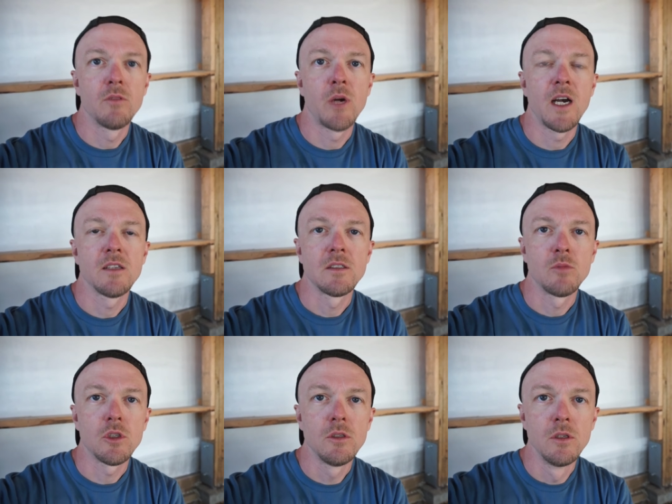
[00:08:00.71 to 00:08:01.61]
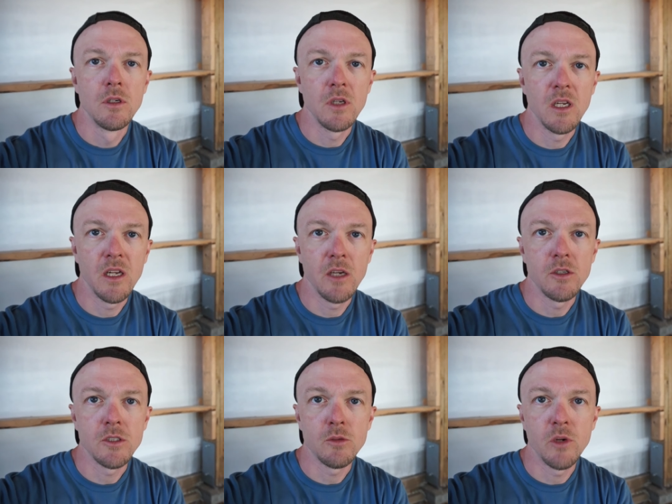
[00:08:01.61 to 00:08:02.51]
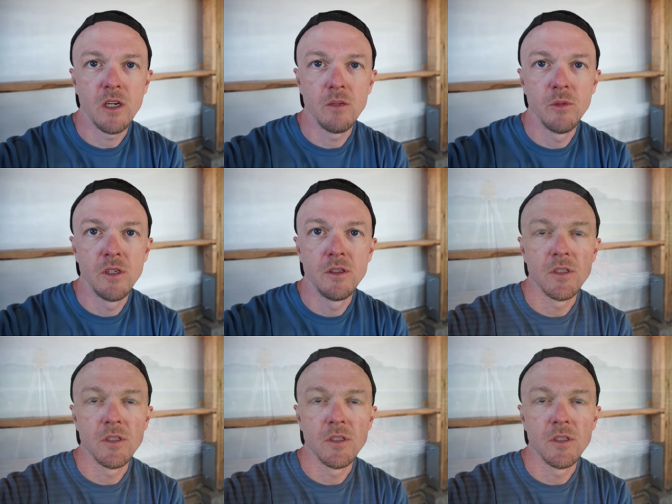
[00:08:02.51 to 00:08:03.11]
possible, and I also recommend